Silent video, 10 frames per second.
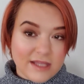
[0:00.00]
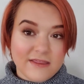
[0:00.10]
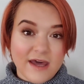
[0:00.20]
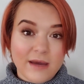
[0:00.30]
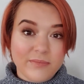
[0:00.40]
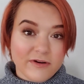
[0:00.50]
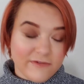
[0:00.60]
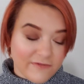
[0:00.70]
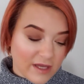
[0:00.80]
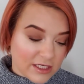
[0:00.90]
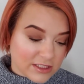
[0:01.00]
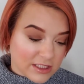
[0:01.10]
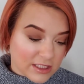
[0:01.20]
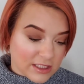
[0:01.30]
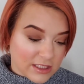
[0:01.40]
that
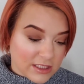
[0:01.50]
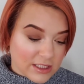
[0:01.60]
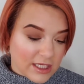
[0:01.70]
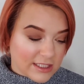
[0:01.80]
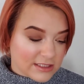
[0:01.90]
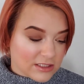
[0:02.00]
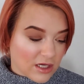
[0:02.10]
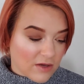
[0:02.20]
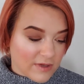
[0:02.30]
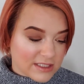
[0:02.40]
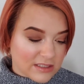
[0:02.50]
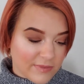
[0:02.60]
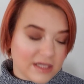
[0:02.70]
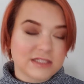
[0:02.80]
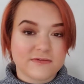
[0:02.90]
perfection isn't always the
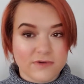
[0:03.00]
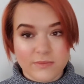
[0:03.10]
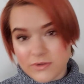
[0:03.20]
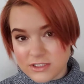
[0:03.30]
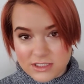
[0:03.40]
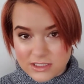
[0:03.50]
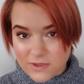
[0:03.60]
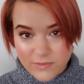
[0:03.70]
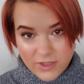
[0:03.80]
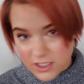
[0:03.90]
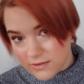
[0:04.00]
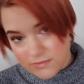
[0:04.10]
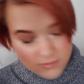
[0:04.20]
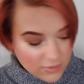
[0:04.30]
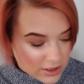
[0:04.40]
best for a person's well-being
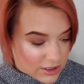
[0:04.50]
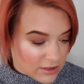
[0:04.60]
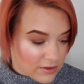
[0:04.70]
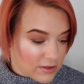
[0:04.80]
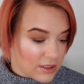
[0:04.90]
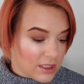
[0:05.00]
in general.